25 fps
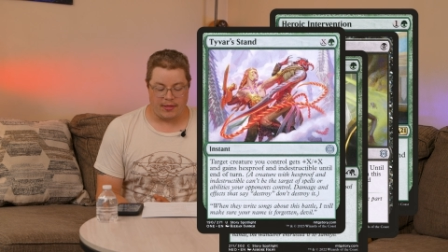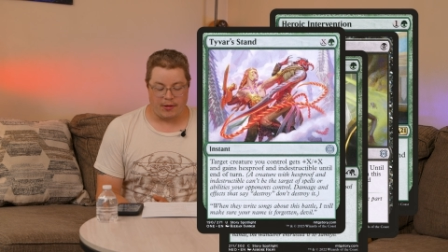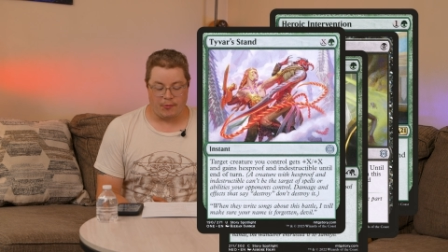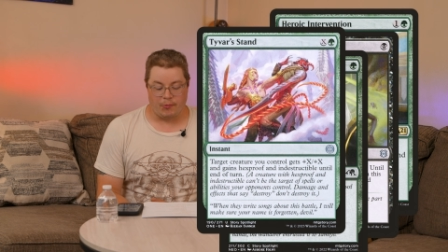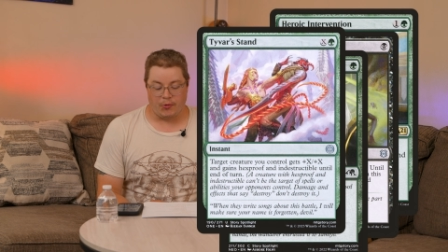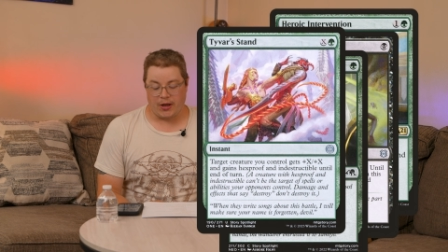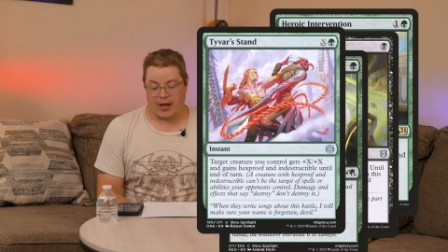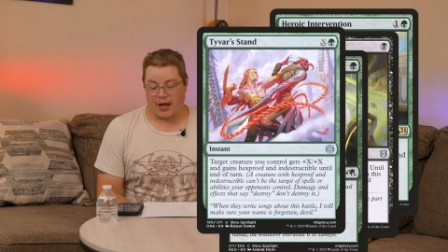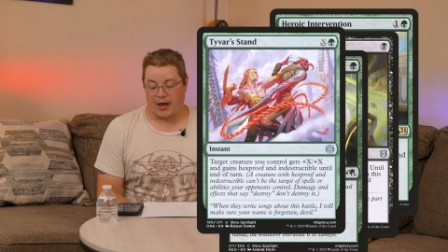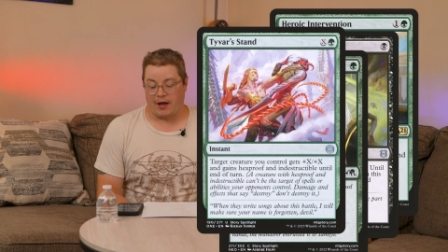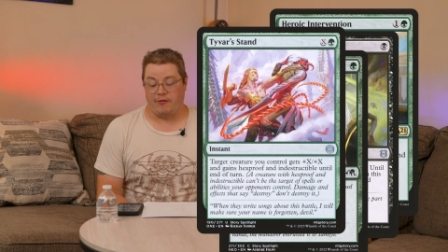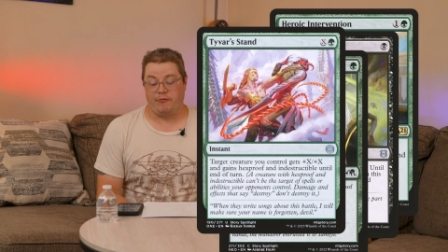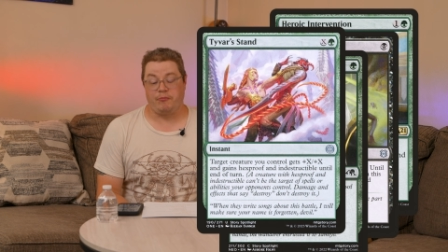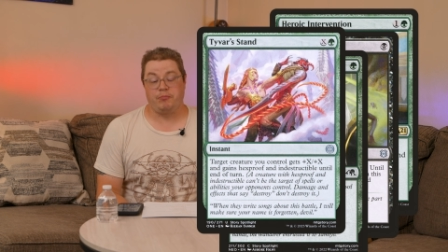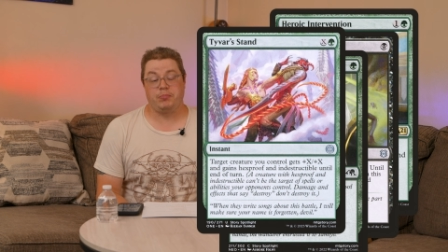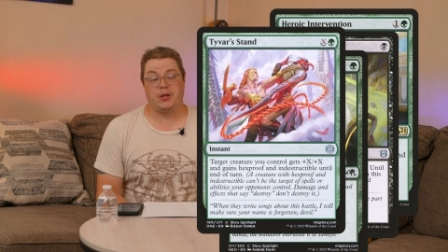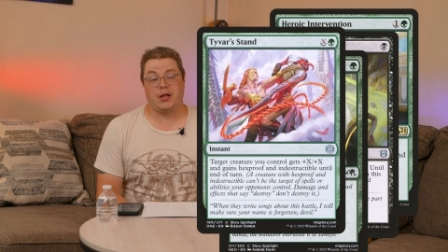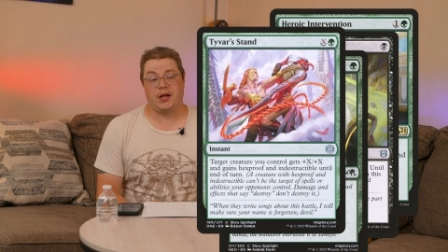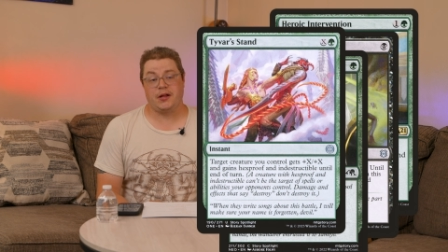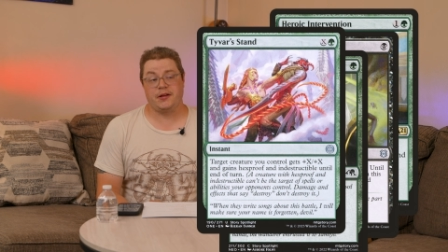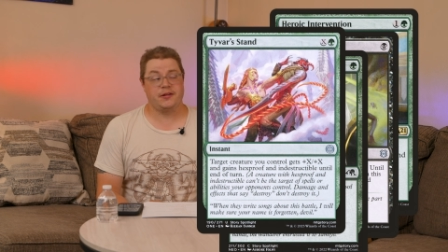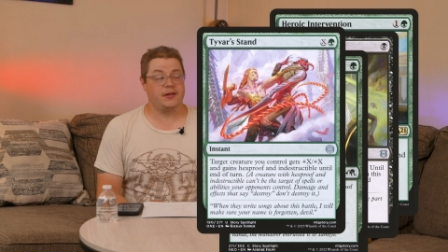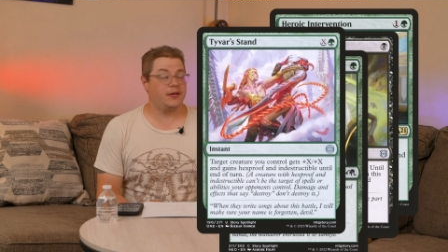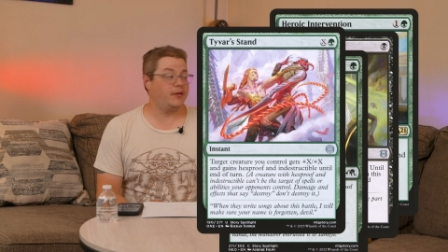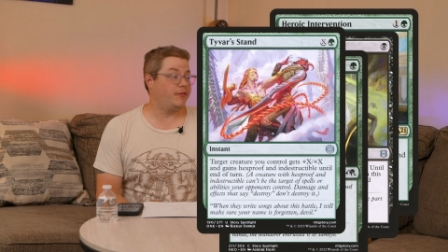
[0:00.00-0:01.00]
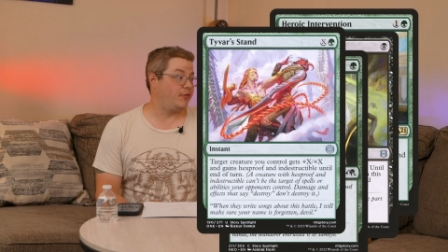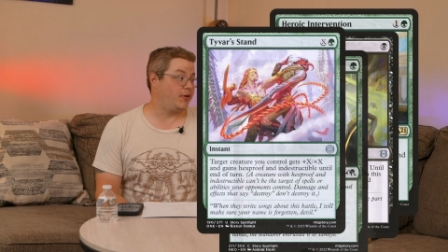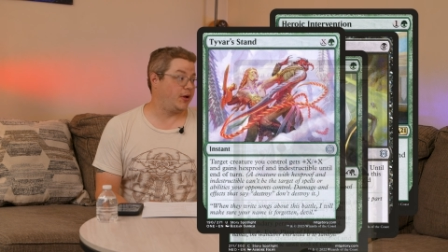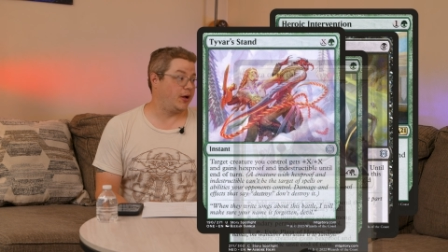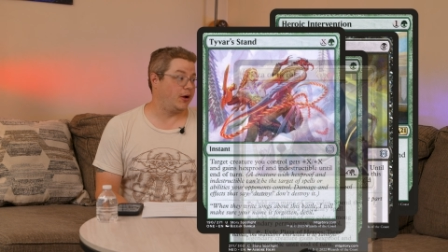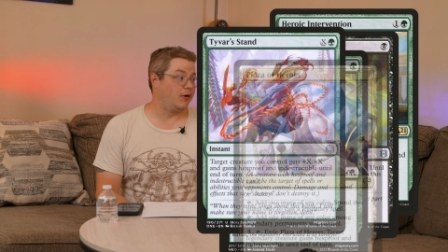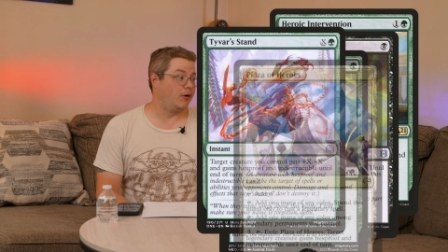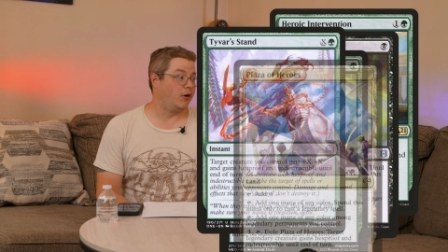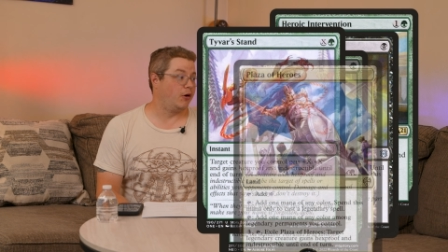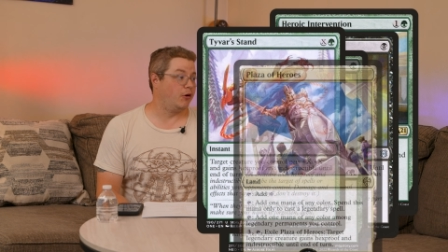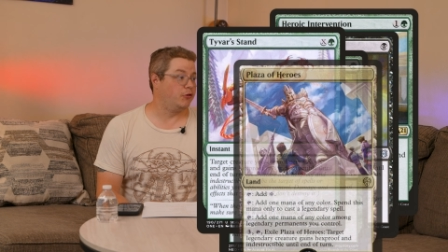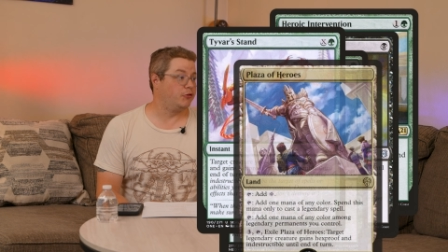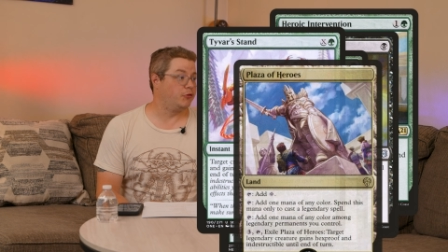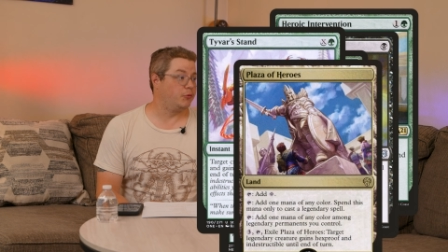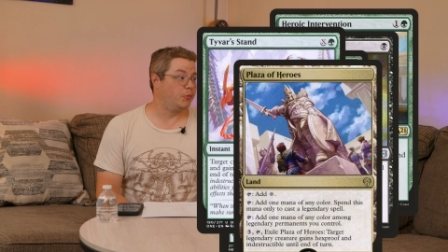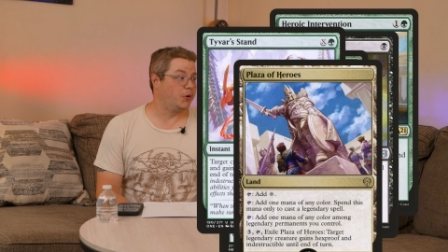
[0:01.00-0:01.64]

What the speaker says: then we have Plaza of Heroes,